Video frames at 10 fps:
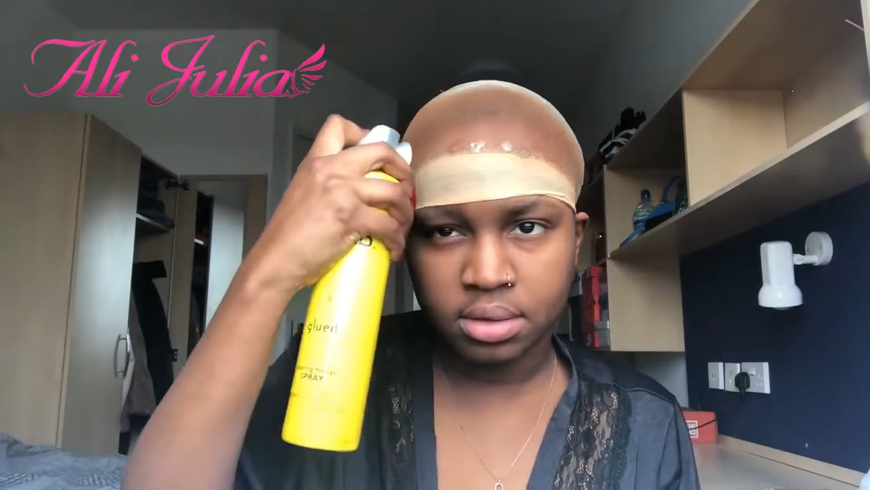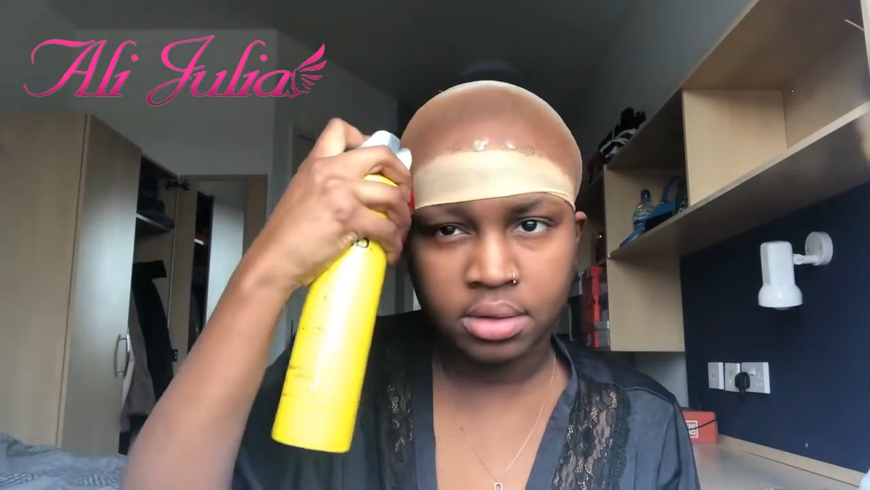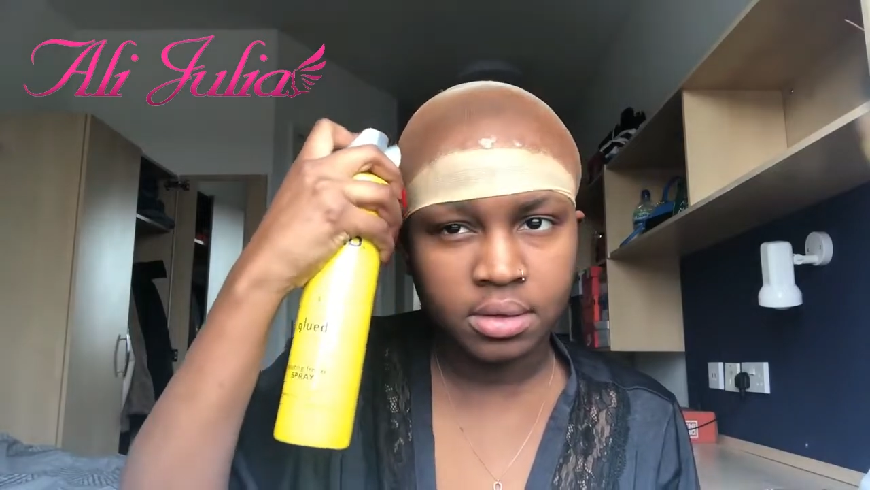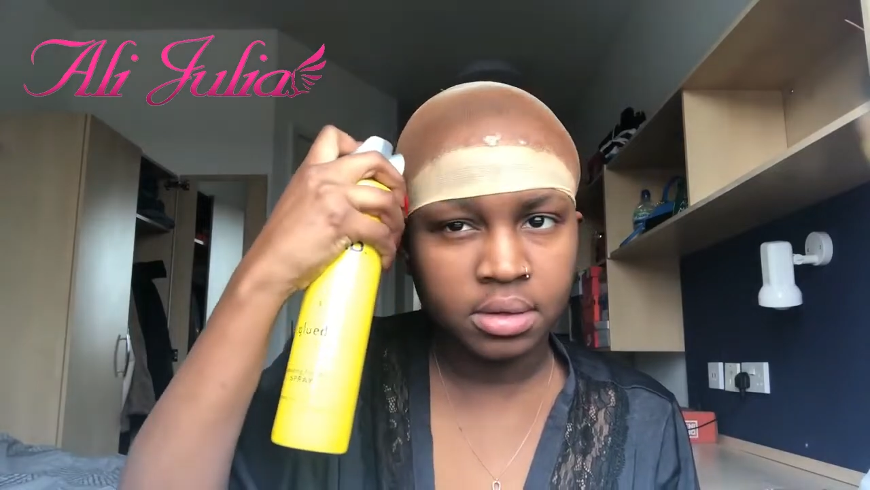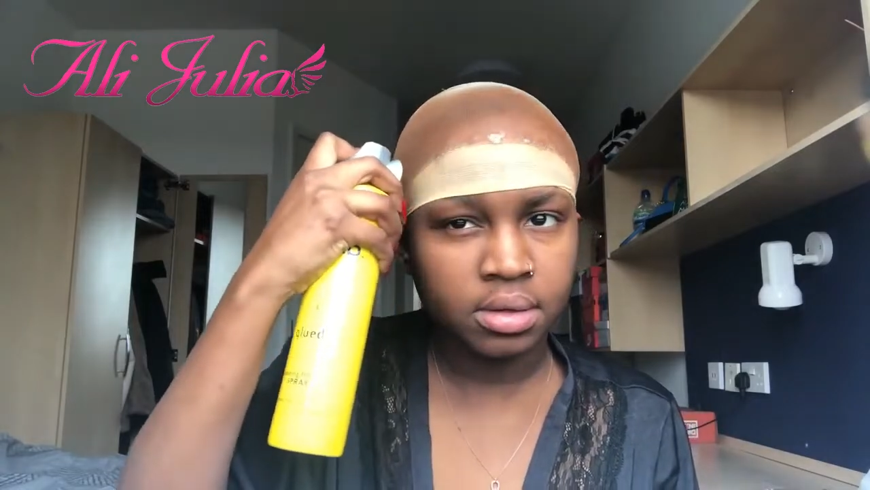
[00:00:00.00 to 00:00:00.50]

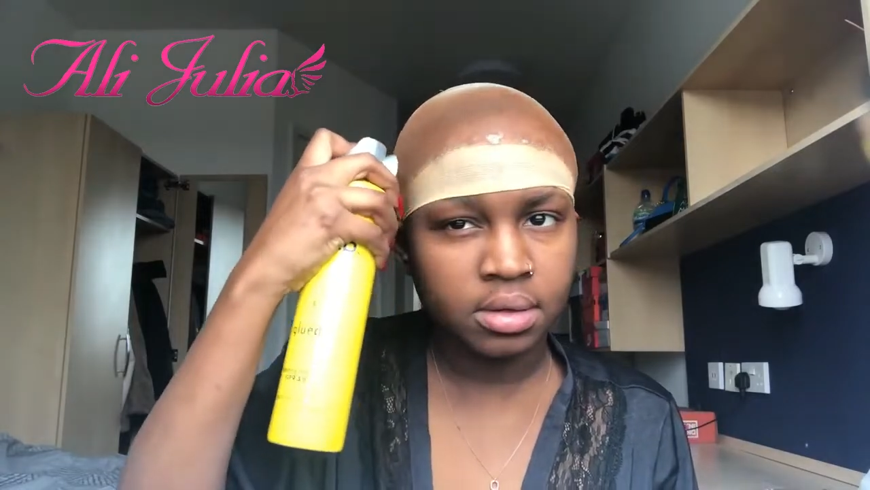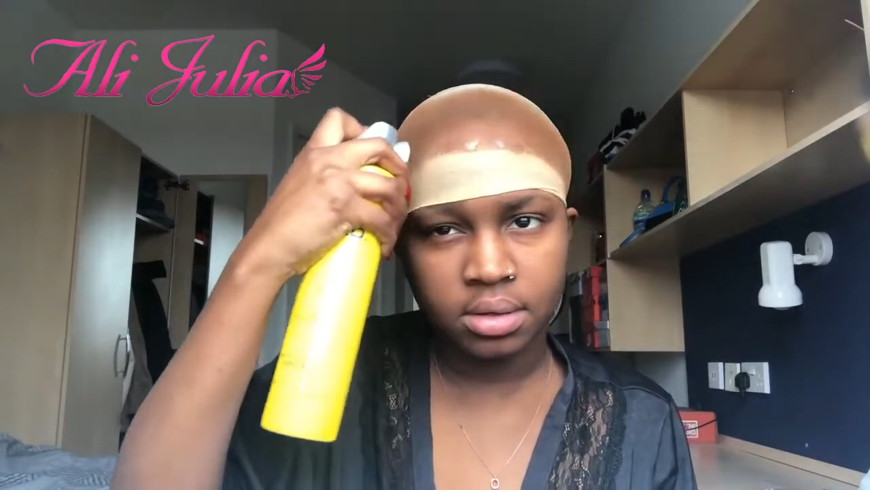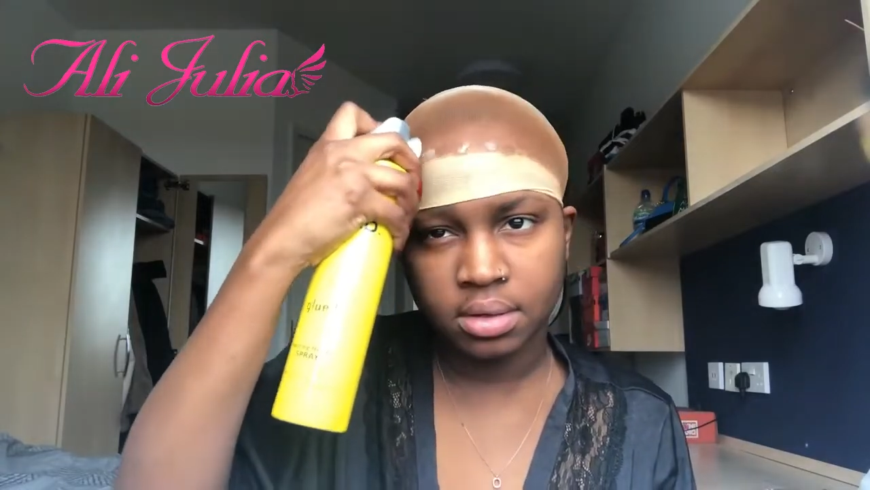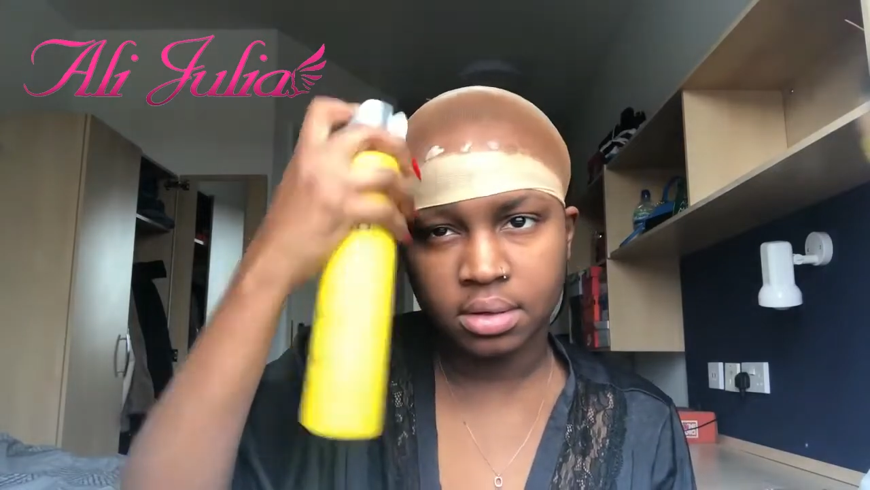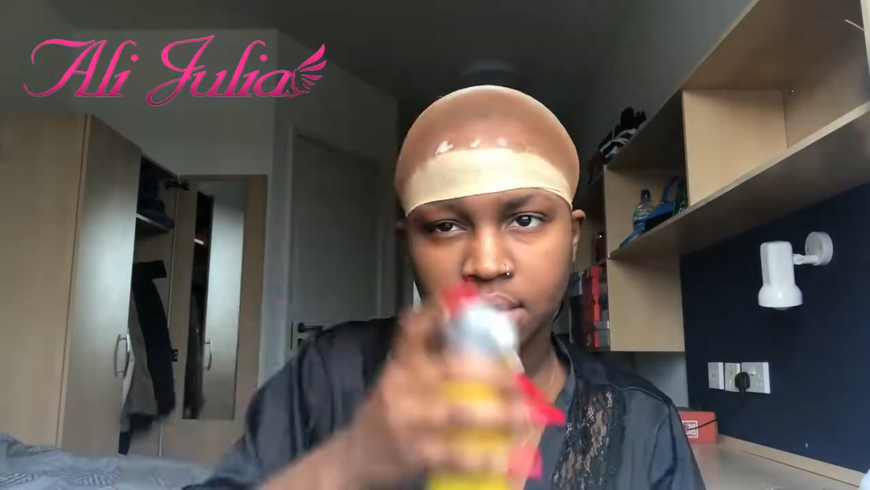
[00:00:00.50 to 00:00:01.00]
frontal to be
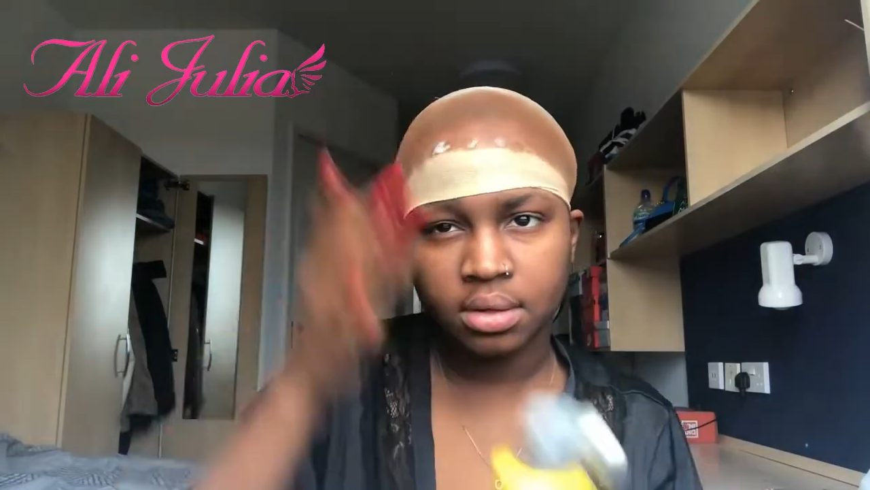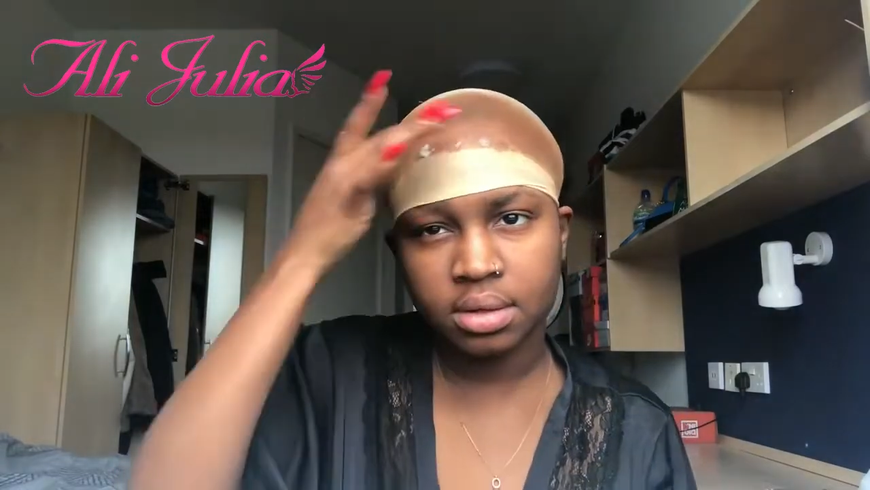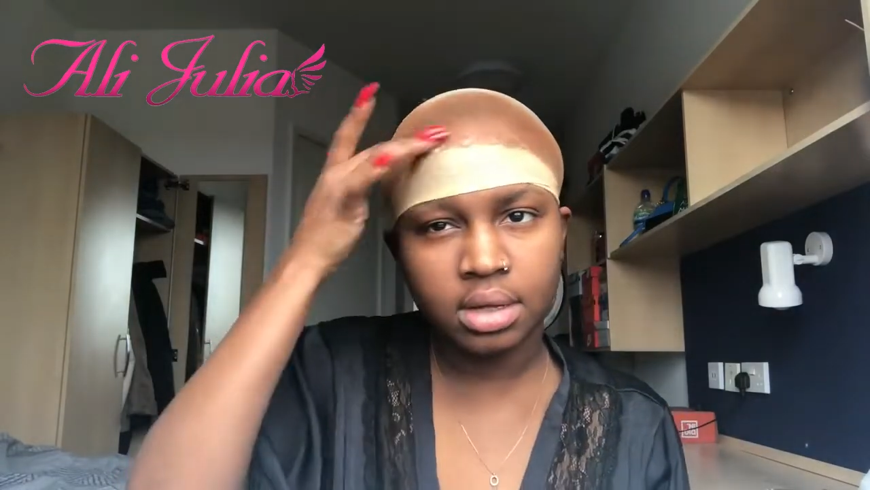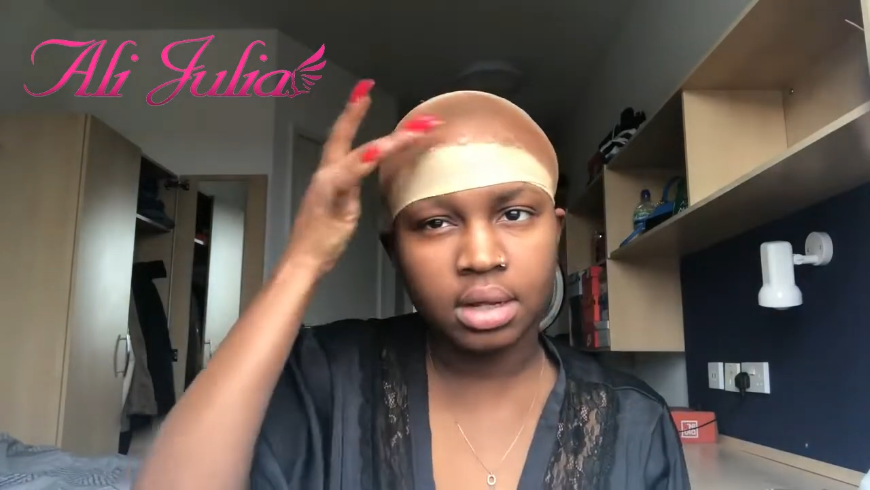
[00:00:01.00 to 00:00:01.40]
laid